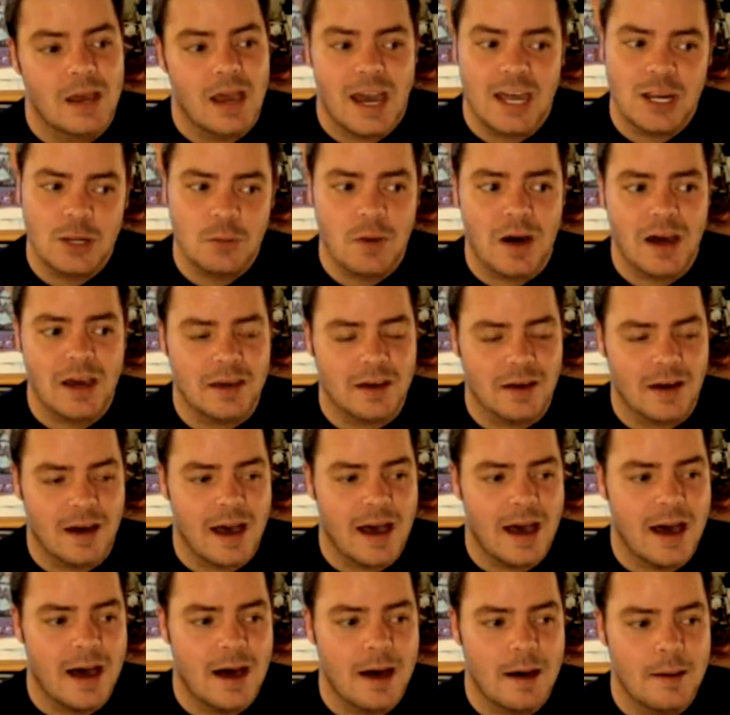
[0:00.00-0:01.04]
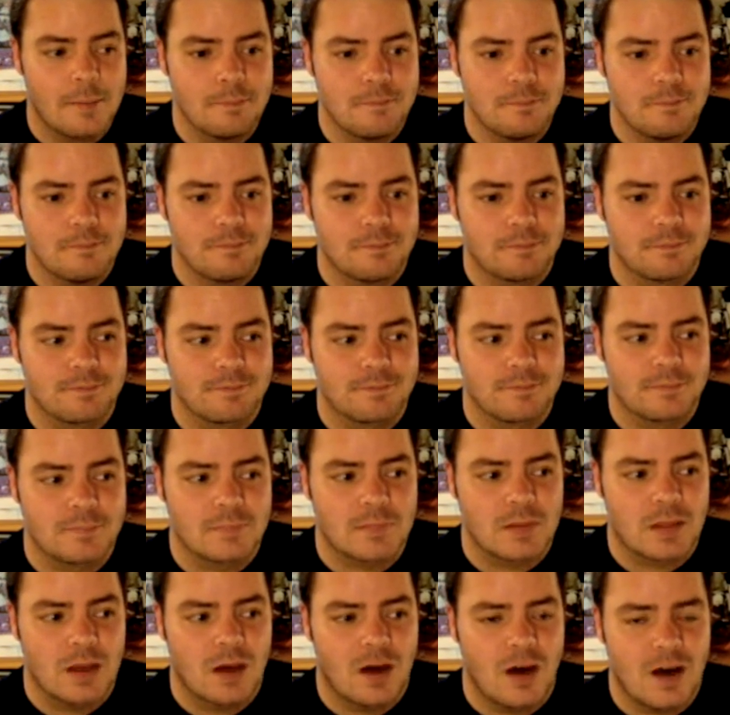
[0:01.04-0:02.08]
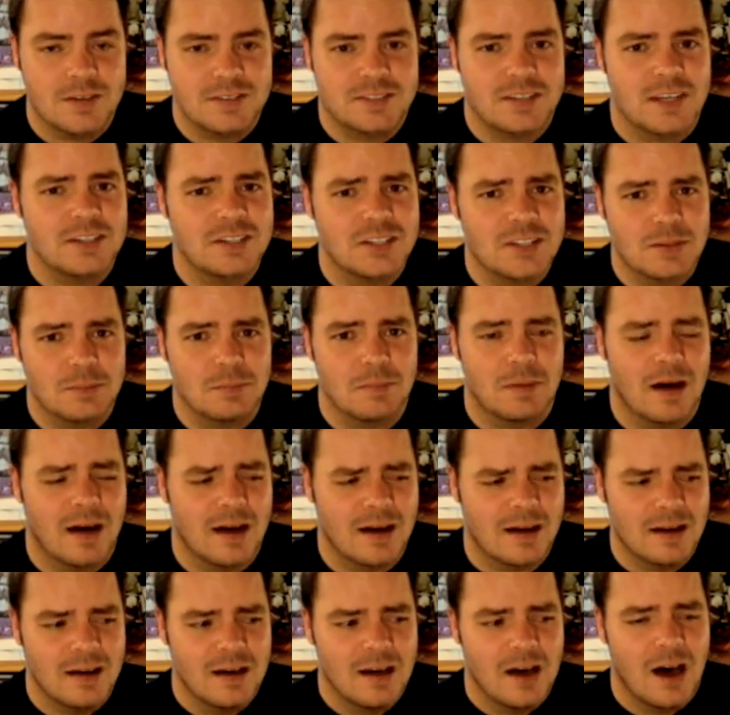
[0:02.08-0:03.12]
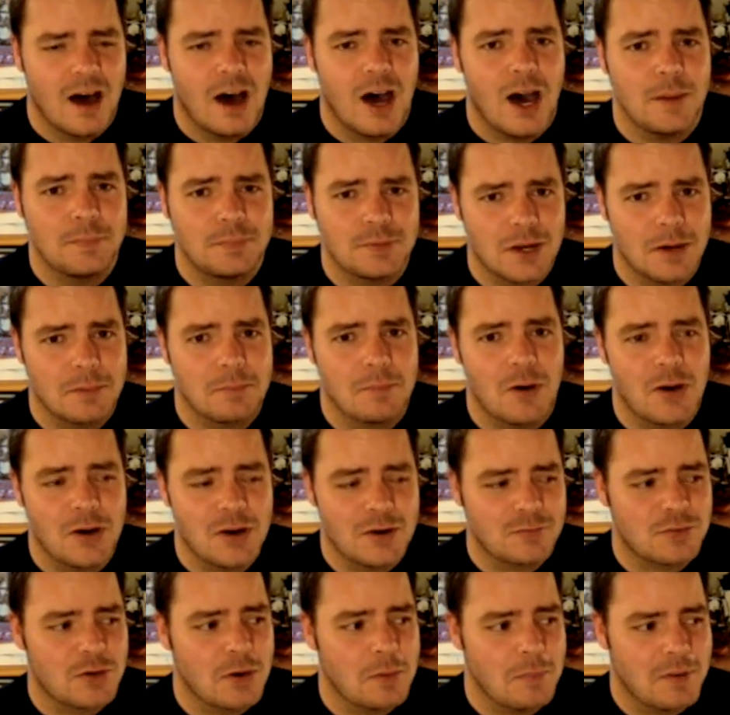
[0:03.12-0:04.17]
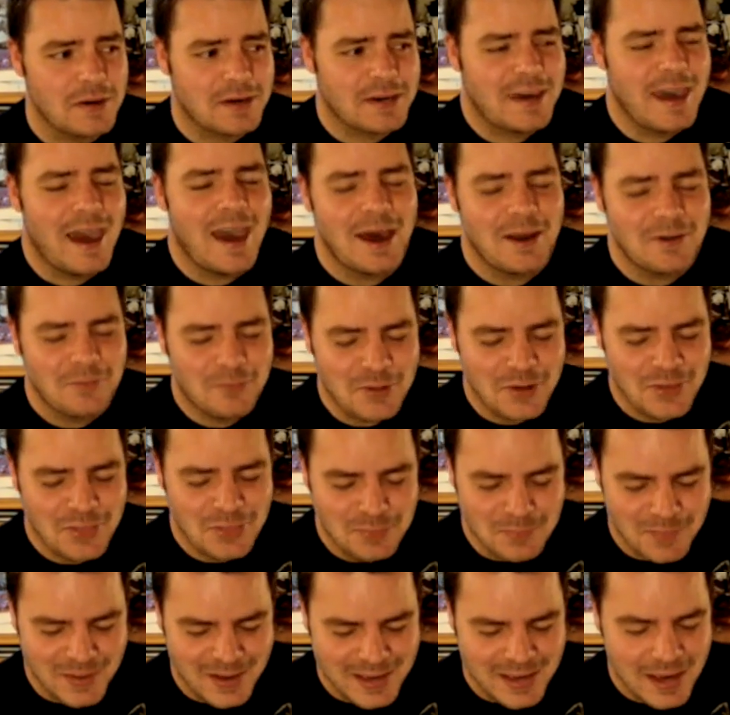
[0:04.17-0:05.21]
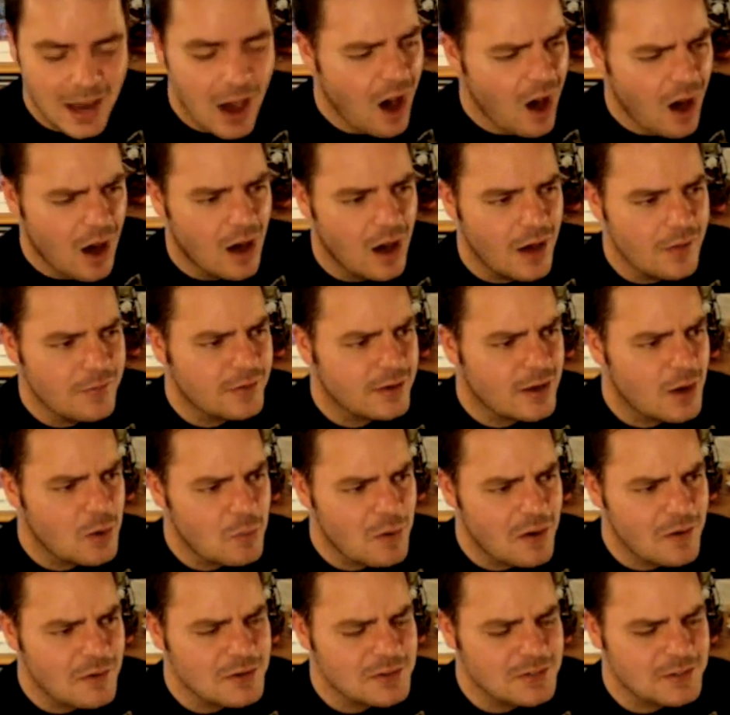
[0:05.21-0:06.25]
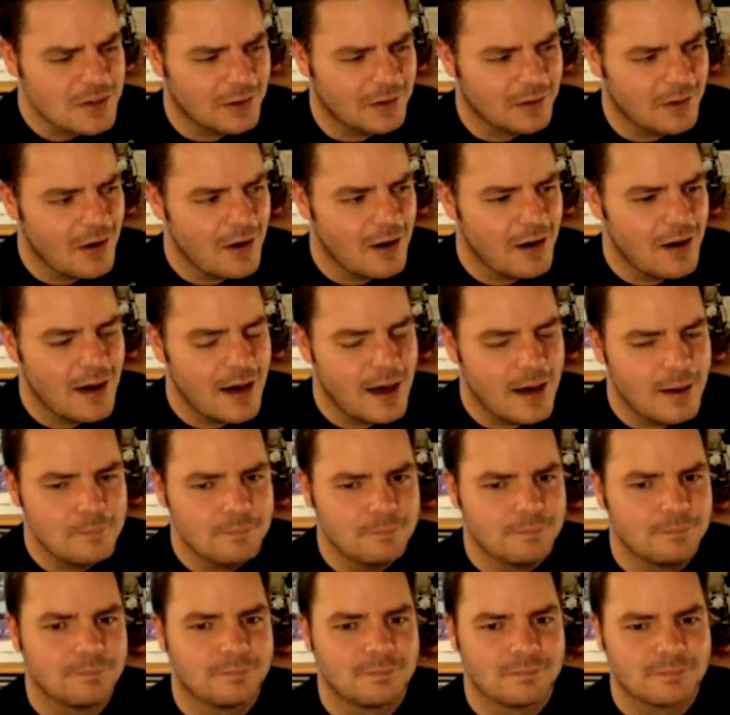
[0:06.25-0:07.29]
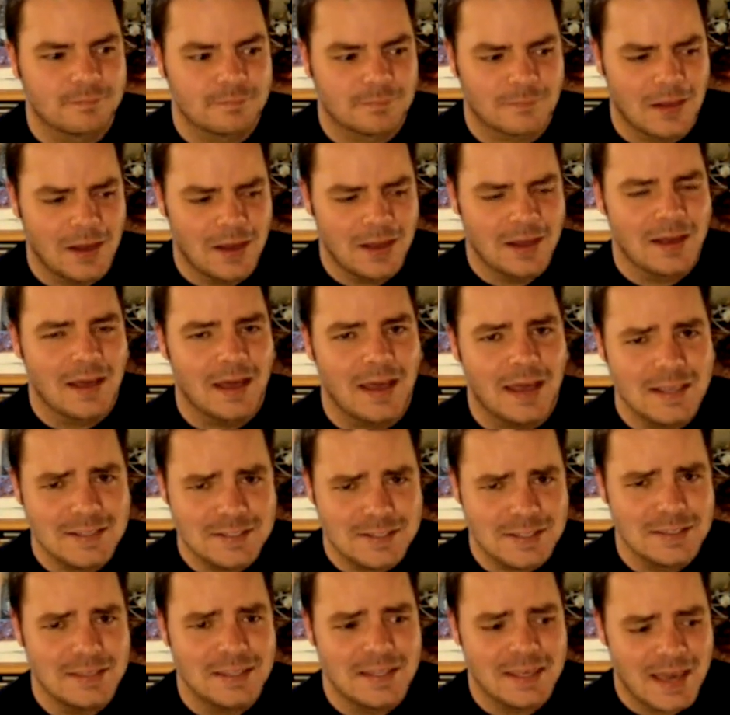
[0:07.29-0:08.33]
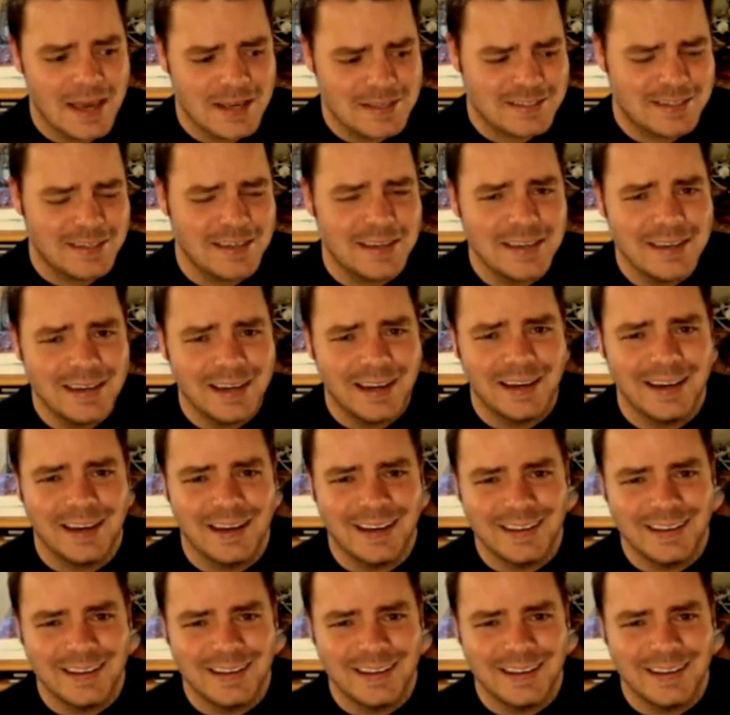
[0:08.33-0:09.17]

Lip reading: Anyway, I said to them, I hope you don't mind, I've got my cat with me. And they go, where is it? Oh, it's in the esky.